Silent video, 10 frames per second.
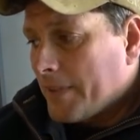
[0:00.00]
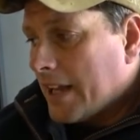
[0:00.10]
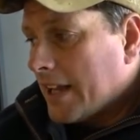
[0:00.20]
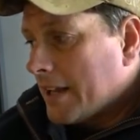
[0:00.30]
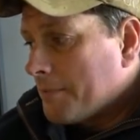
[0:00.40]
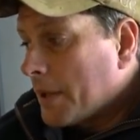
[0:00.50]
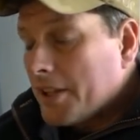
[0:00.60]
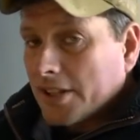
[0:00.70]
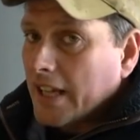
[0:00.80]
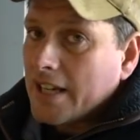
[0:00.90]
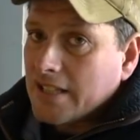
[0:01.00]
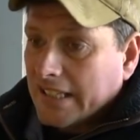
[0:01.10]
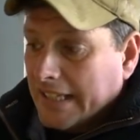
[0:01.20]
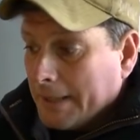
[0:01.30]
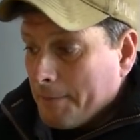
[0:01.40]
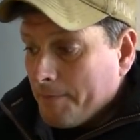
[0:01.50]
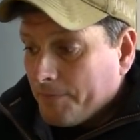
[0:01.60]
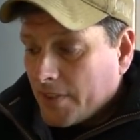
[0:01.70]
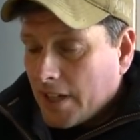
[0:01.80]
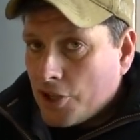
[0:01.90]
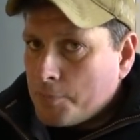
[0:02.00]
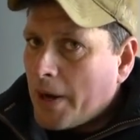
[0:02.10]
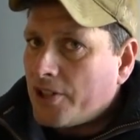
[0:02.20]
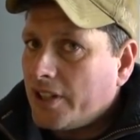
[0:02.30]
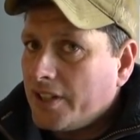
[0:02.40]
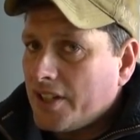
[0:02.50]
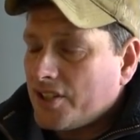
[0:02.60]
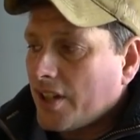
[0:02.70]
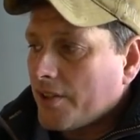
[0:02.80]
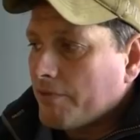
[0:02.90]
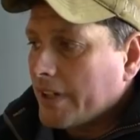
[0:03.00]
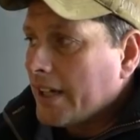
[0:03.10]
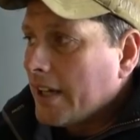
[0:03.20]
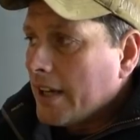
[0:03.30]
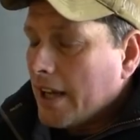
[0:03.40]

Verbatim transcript: But the thing is, I think, especially in this country,